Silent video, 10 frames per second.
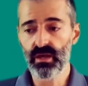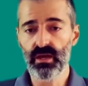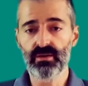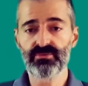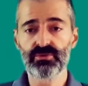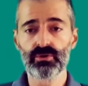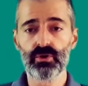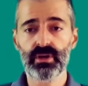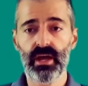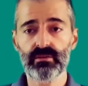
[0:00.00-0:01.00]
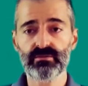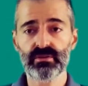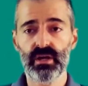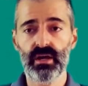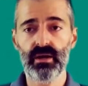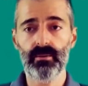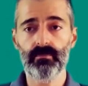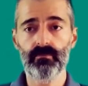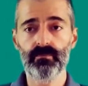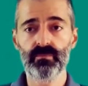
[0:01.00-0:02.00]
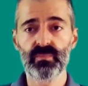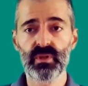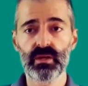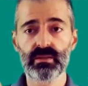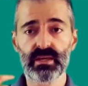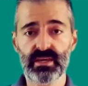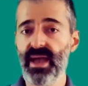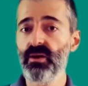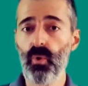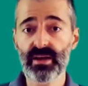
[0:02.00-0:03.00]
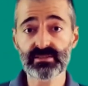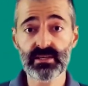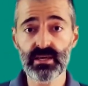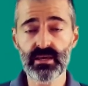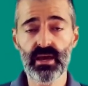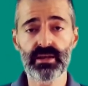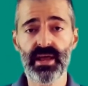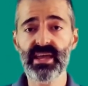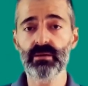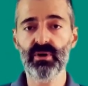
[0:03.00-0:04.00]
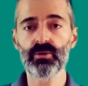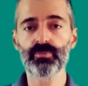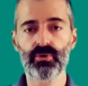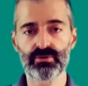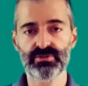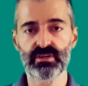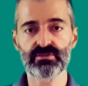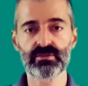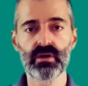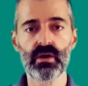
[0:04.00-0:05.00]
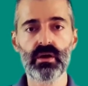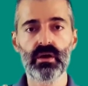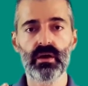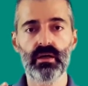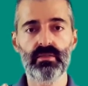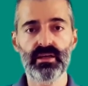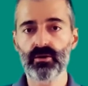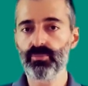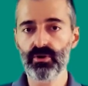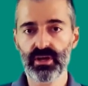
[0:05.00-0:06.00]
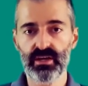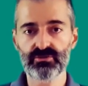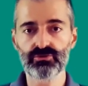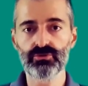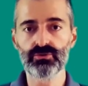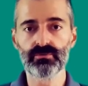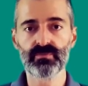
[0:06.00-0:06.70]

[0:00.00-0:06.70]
if you look at the KYC and AML process that a broker has to do,